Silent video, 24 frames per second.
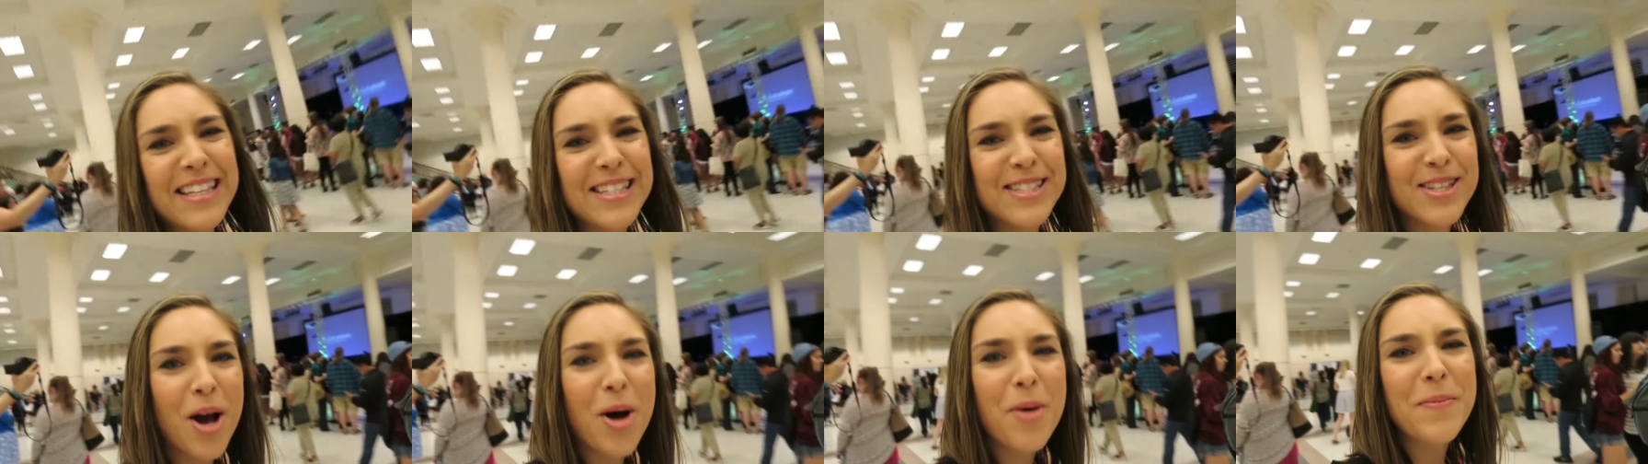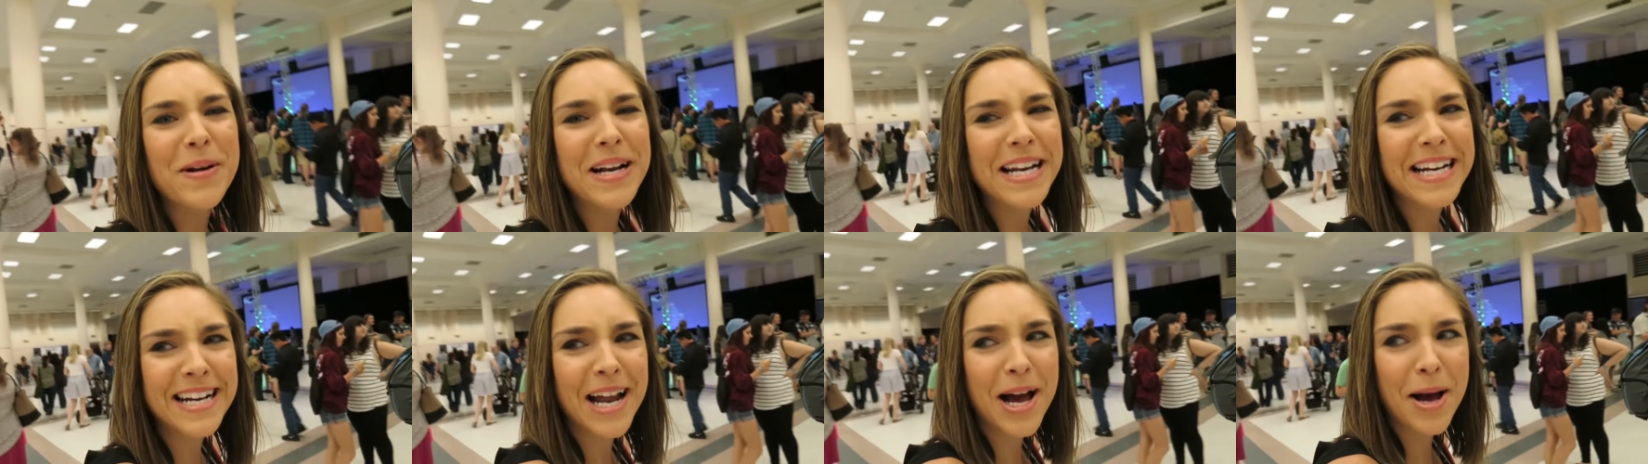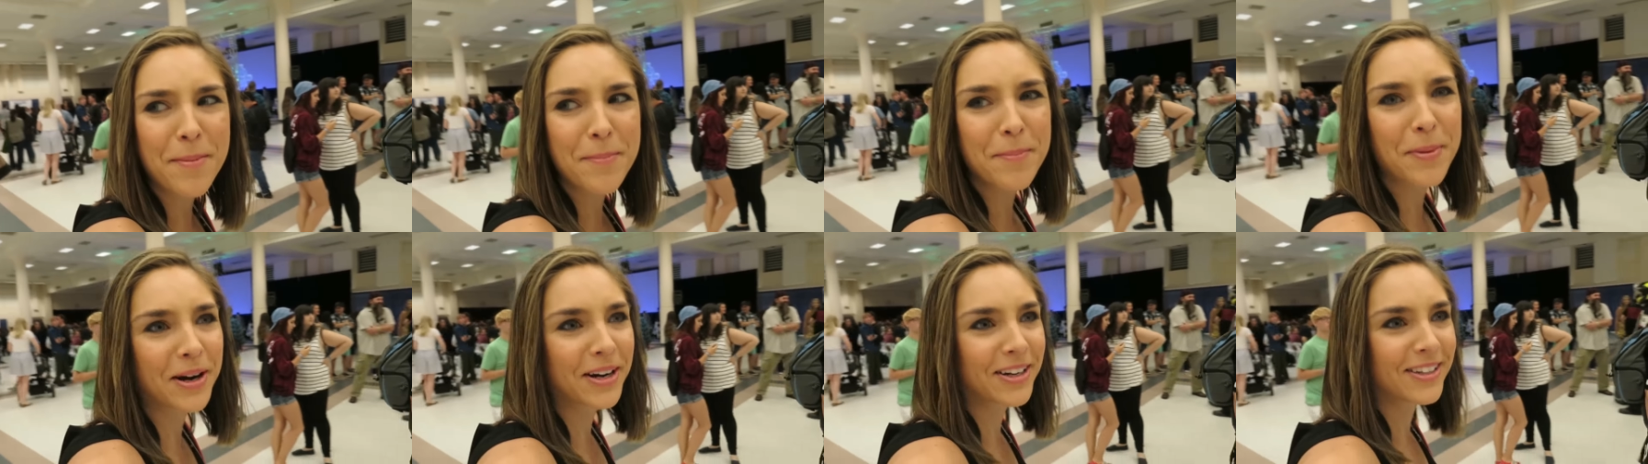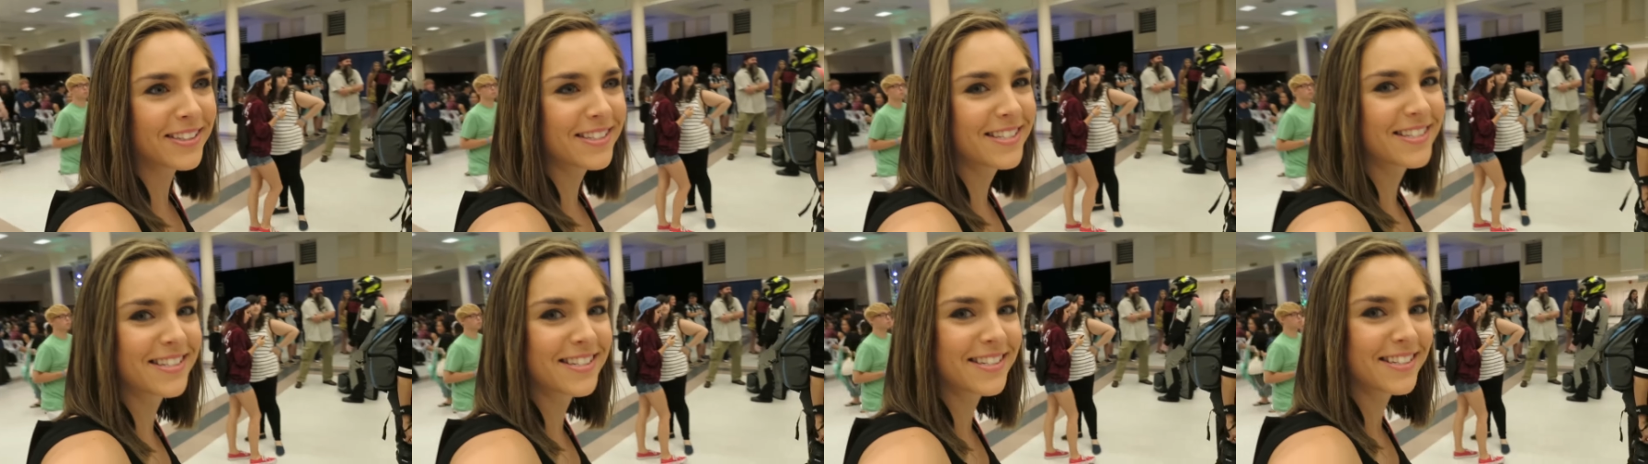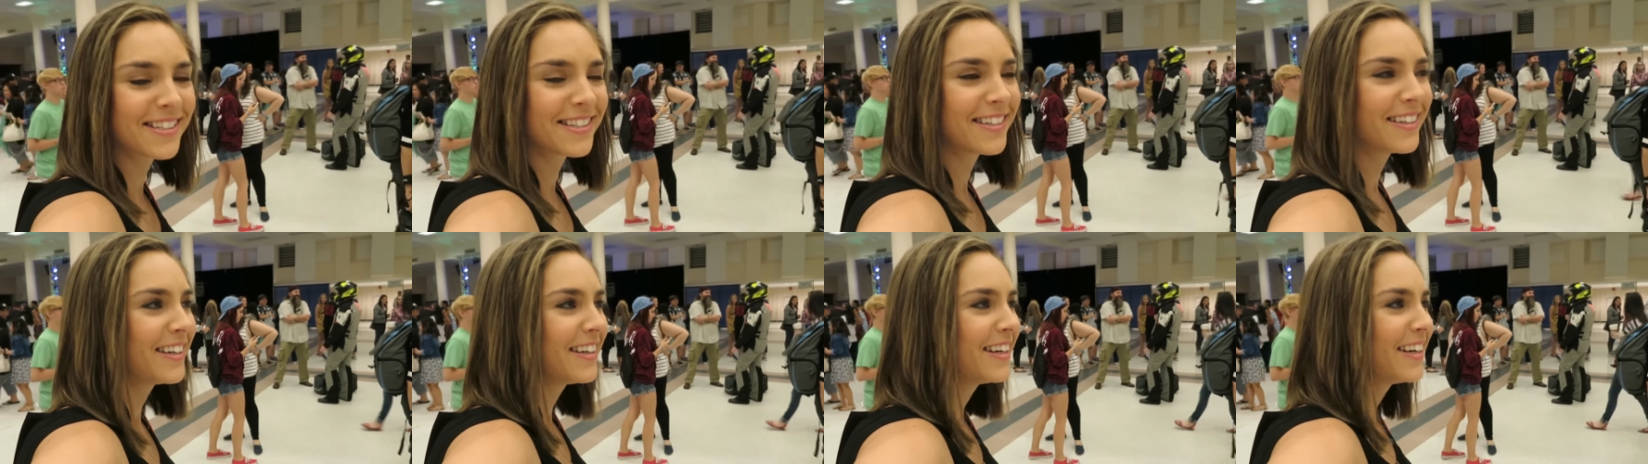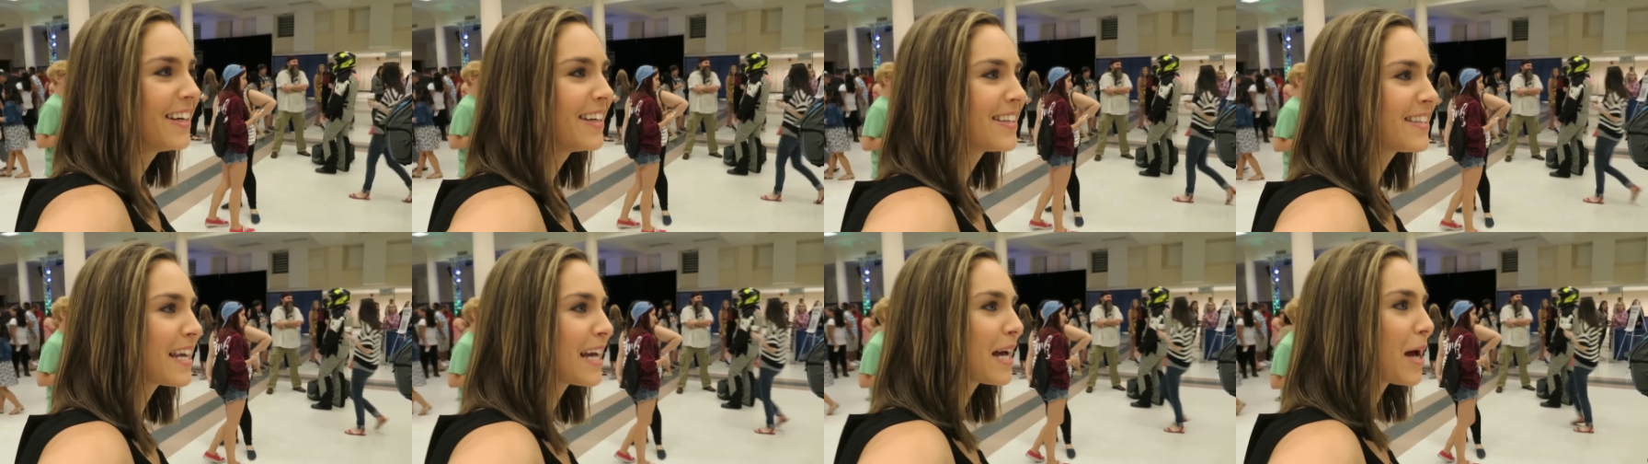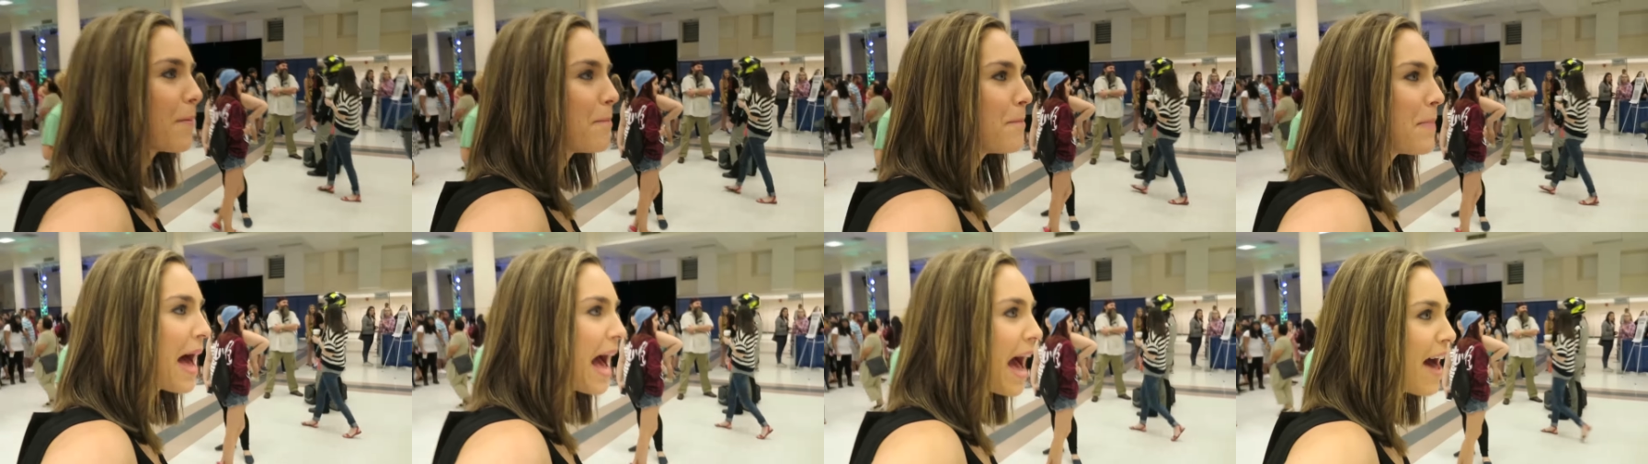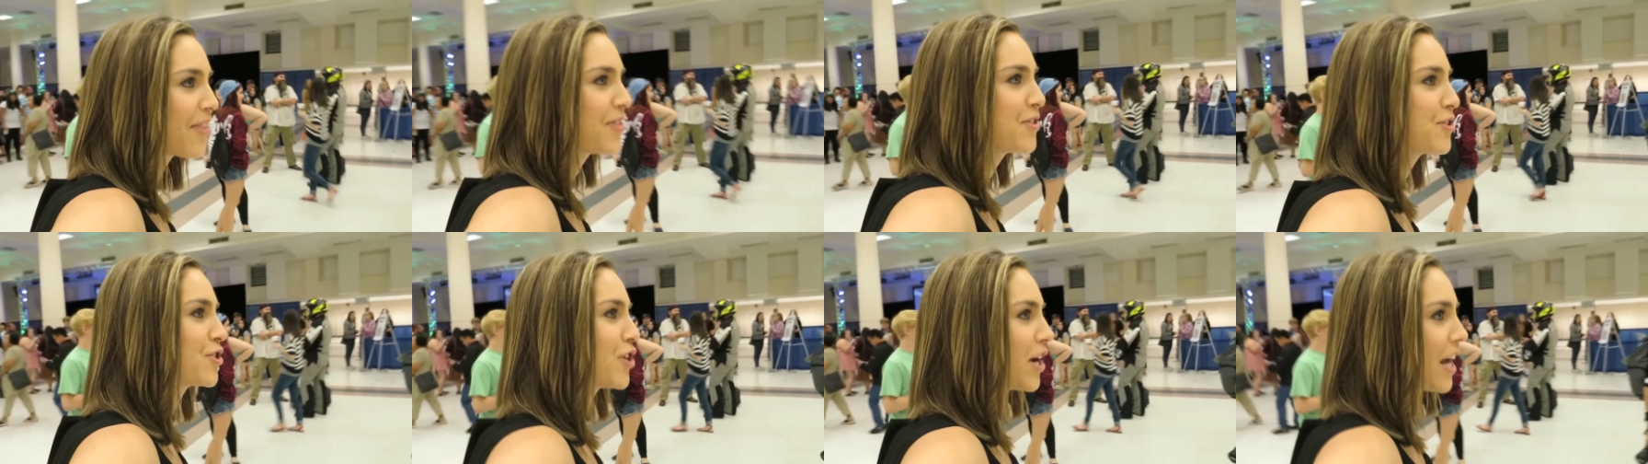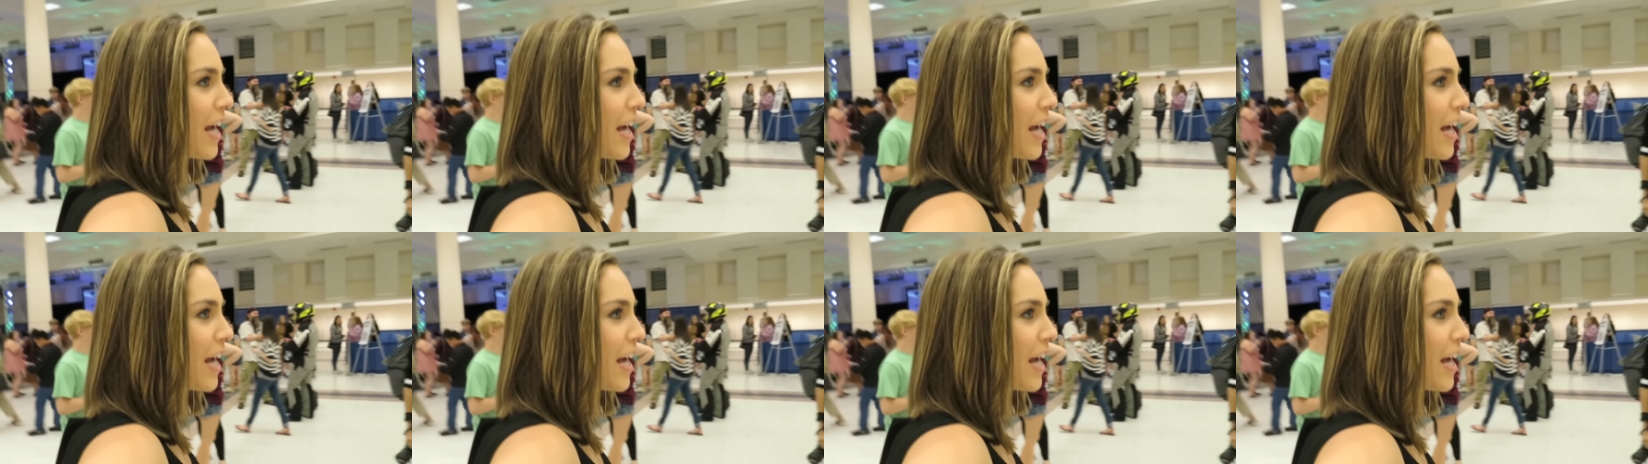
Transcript: That's so many numbers! It's like a math